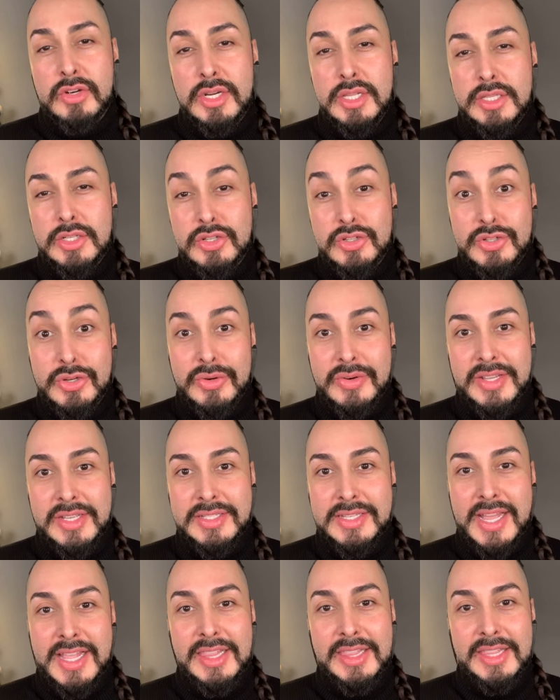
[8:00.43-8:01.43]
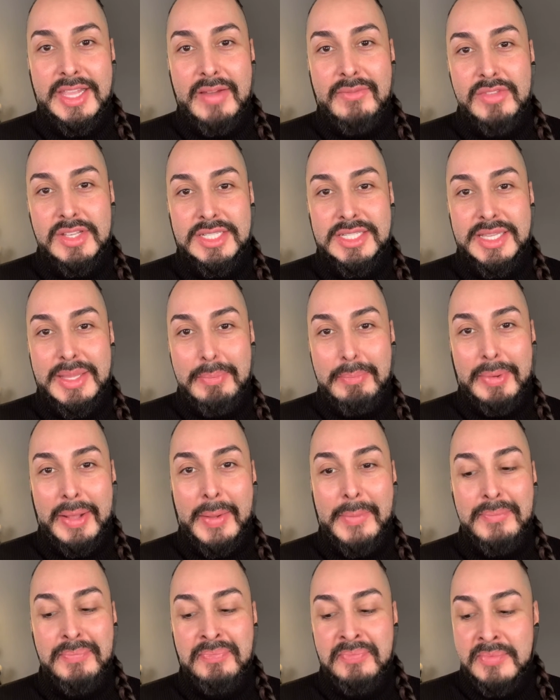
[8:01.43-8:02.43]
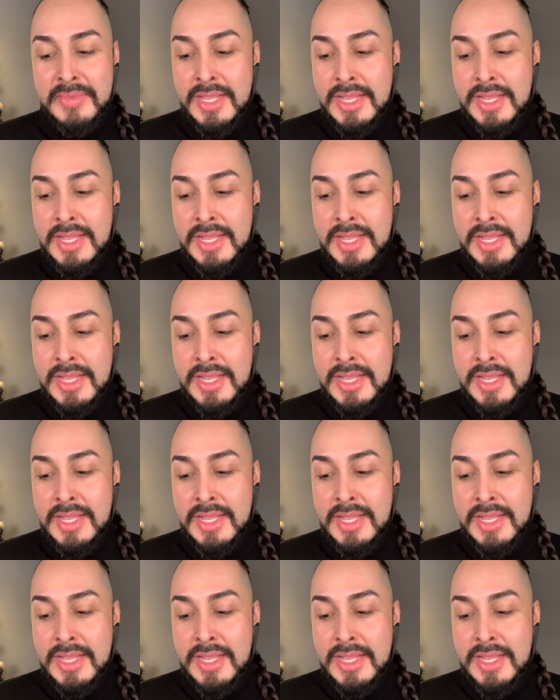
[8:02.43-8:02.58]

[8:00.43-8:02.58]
very luxurious. I love this lip balm.